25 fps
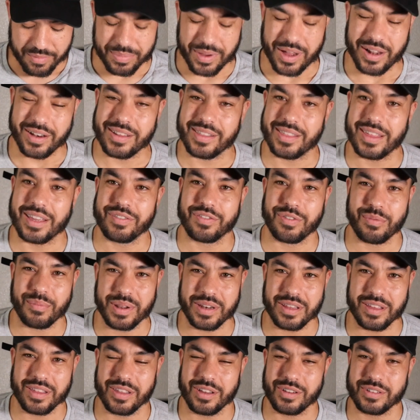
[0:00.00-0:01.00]
bought anything from
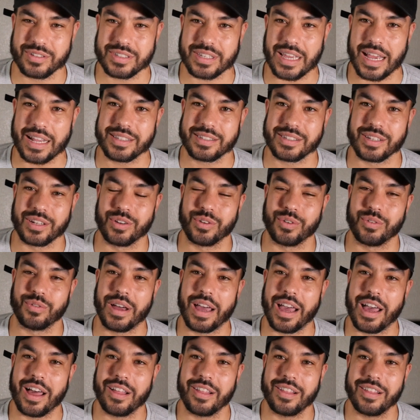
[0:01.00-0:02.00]
any of those sites in a
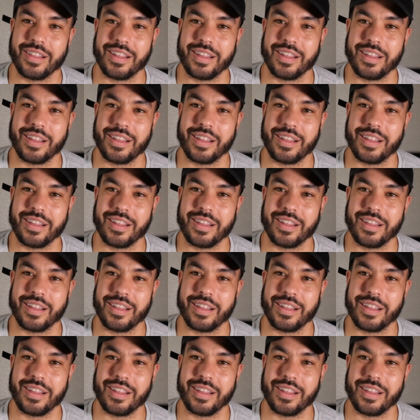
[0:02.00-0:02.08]
while.